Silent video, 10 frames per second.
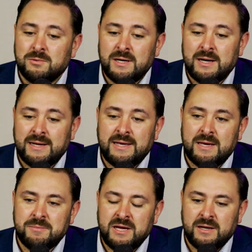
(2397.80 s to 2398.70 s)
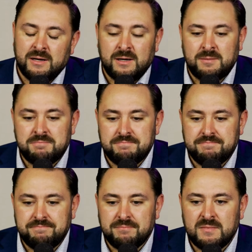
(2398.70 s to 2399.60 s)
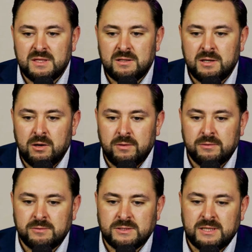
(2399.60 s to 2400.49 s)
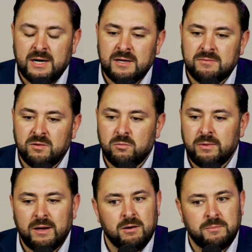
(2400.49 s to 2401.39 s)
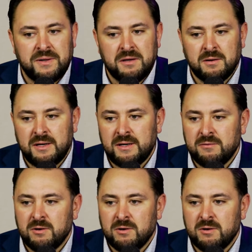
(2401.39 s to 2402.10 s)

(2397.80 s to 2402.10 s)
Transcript: when I came in, um, you know, it was kind of a weird period in